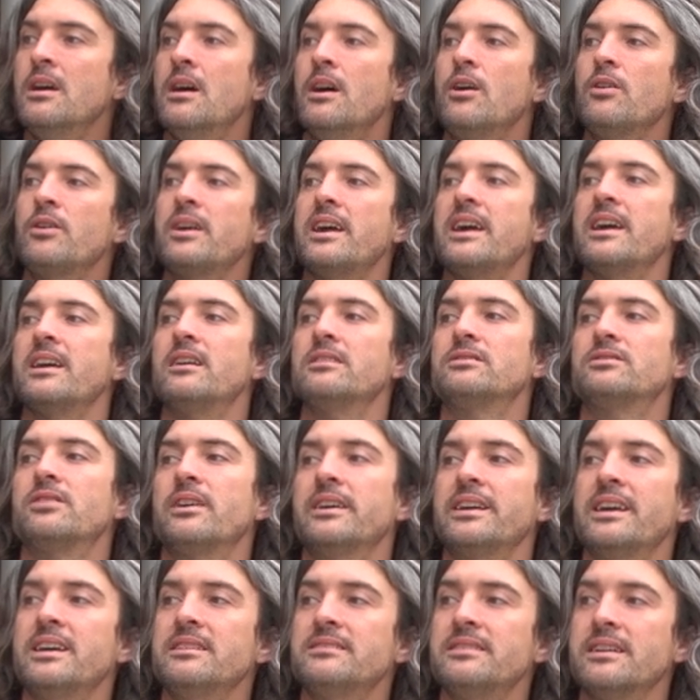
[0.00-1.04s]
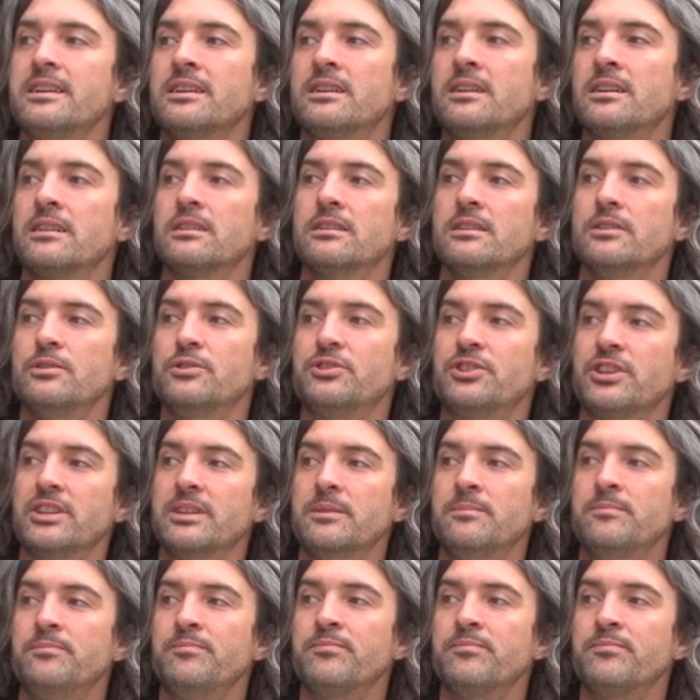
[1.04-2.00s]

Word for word: Okay, so I guess in conclusion,